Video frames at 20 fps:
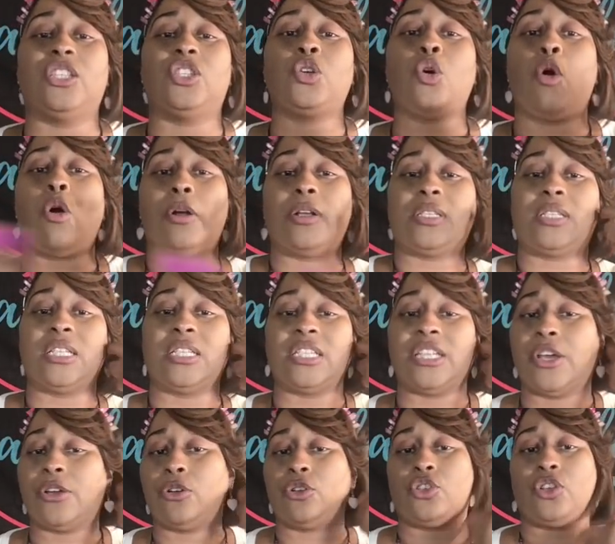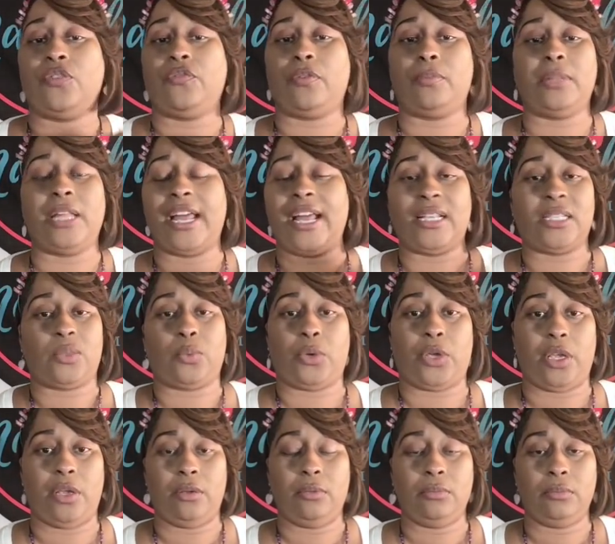Taurus's energy from last
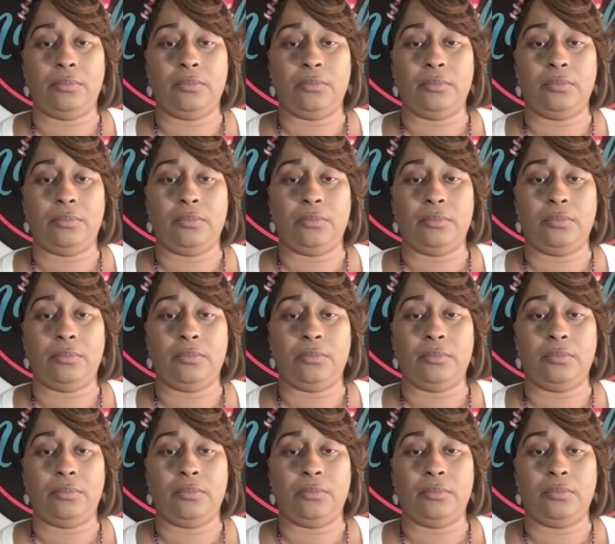week.